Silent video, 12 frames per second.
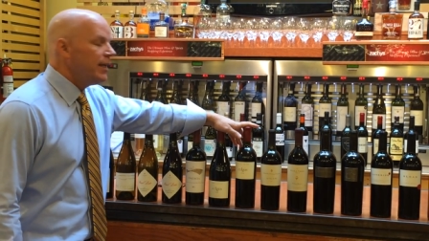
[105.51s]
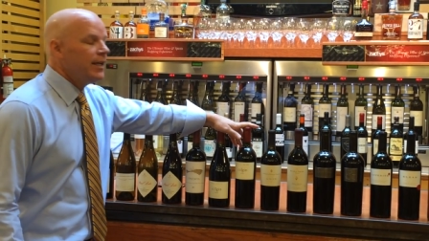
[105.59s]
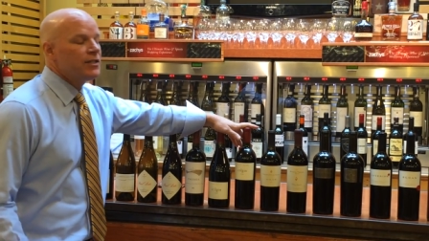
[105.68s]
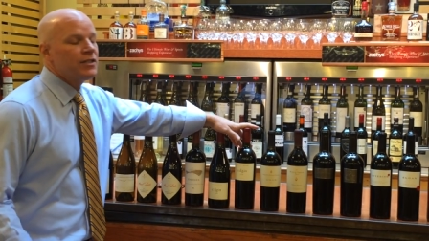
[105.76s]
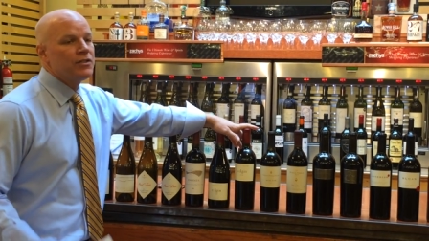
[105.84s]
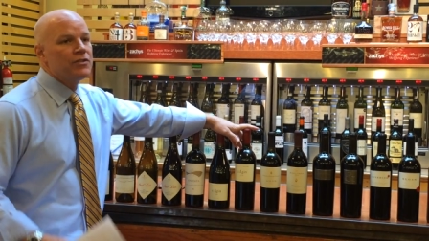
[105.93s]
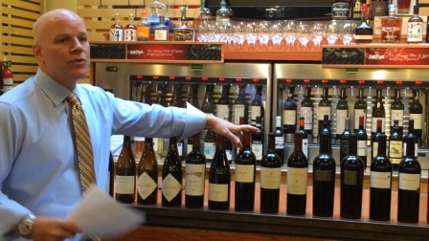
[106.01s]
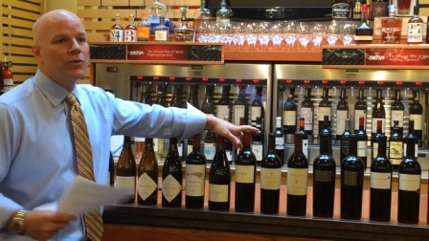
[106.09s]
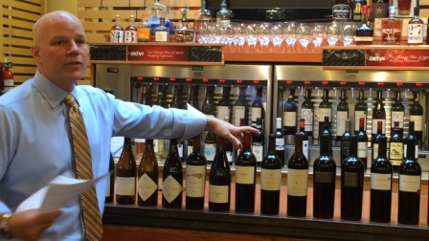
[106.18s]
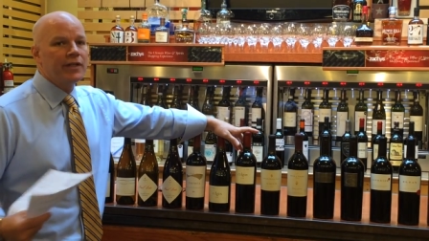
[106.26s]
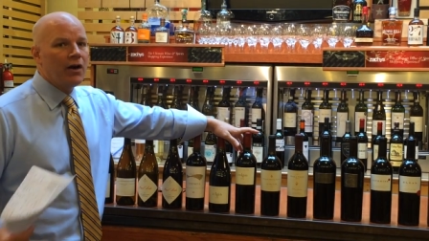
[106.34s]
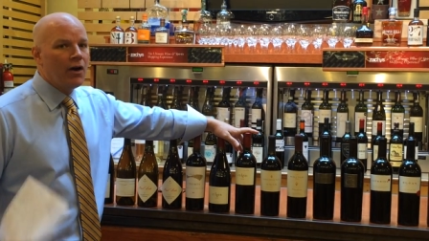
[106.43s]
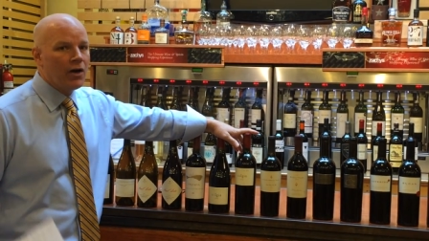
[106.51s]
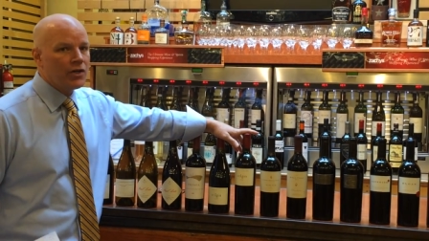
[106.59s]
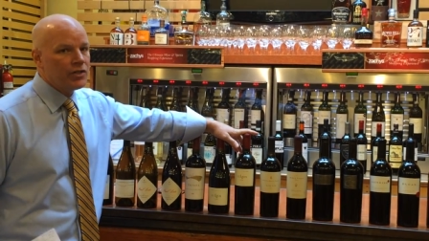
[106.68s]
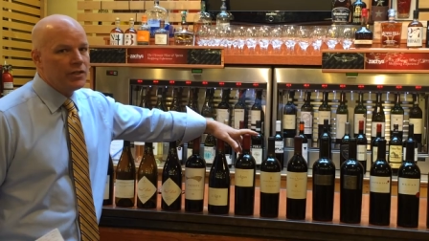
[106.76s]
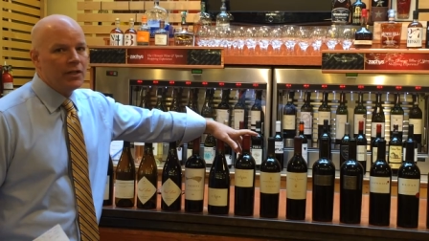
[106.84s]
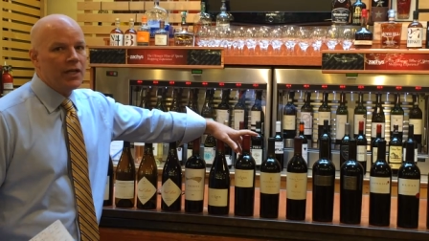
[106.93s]
It's sold at
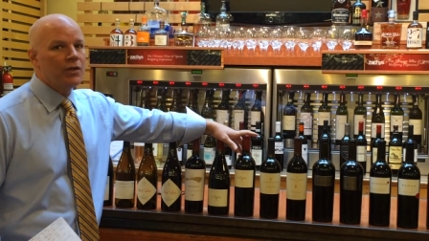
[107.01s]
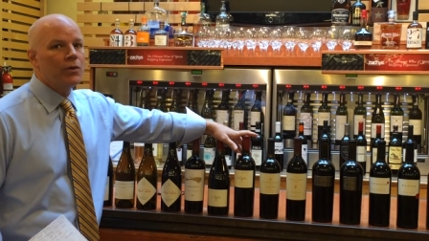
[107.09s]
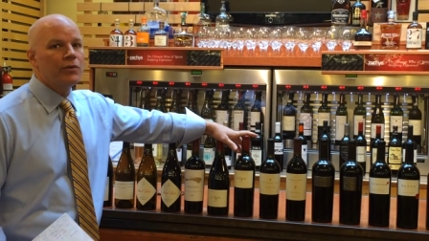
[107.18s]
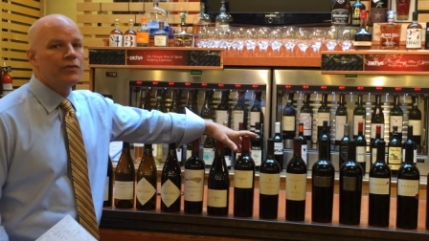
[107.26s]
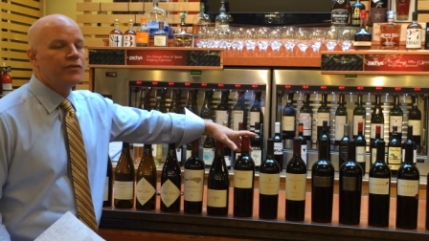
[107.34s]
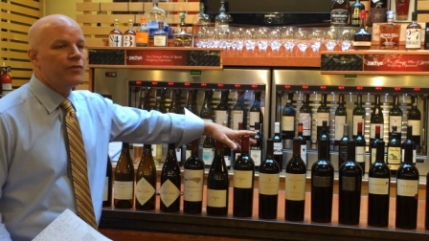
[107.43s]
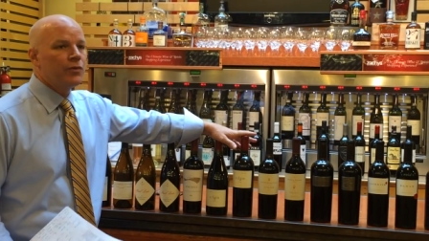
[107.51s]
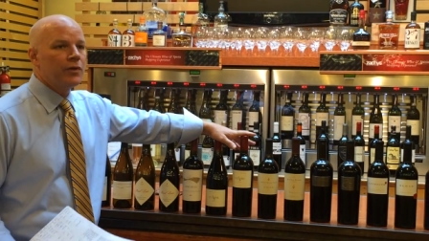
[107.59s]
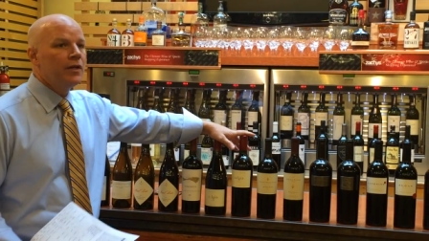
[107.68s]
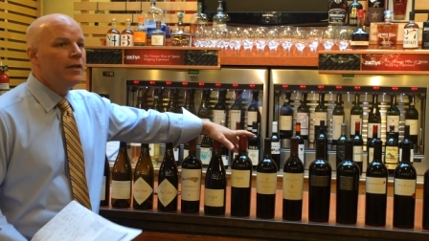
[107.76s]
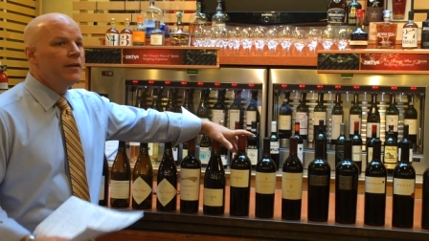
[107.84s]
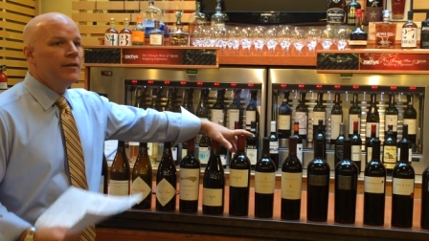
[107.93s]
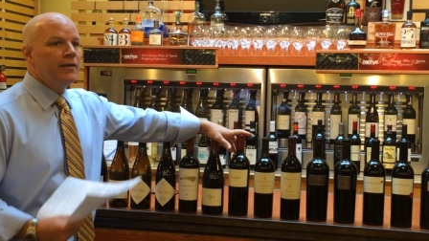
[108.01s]
auction. It goes for